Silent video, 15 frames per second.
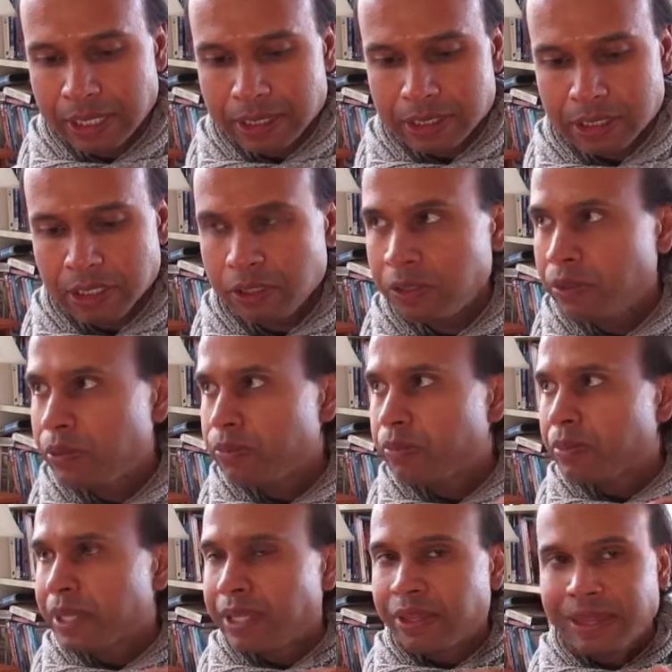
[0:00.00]
So
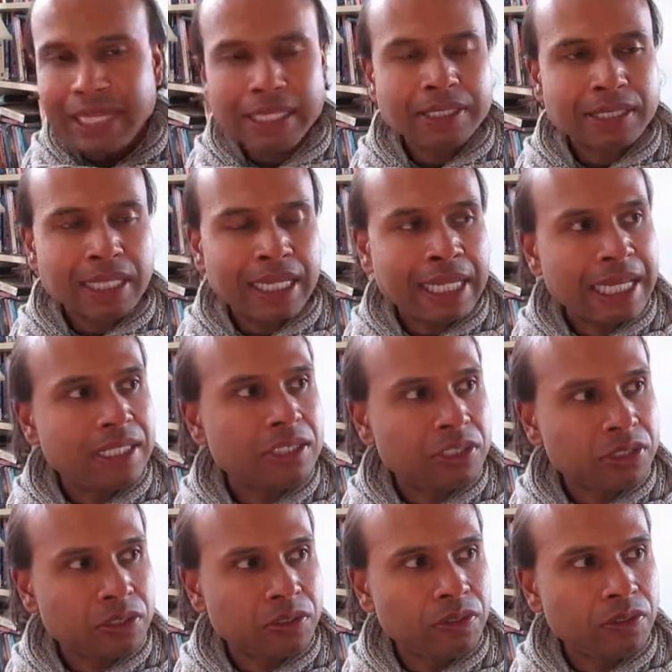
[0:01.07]
things can
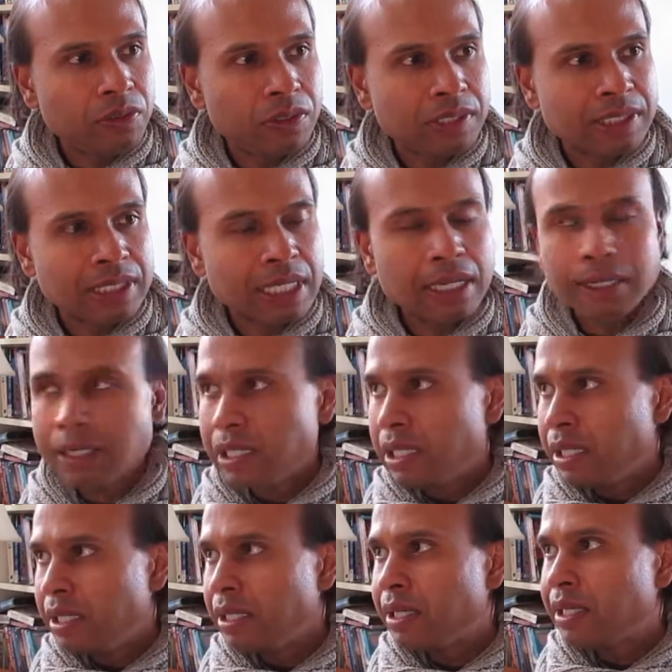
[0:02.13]
hit you
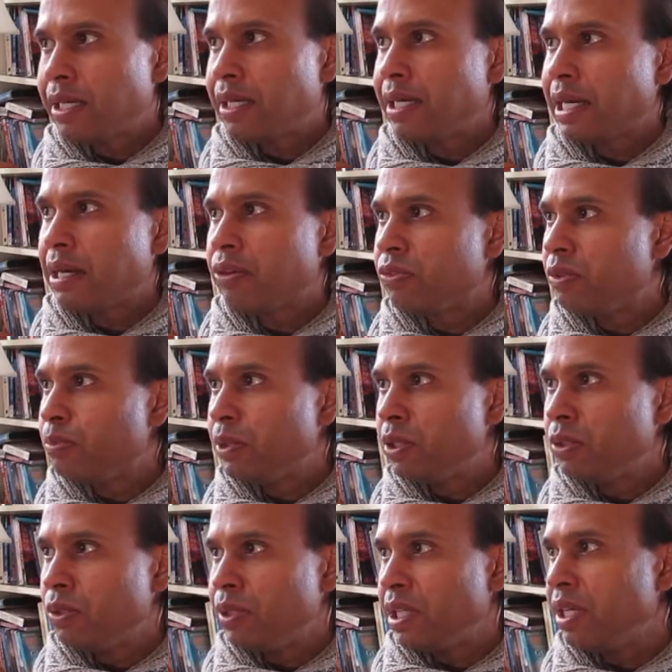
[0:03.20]
suddenly out of the blue,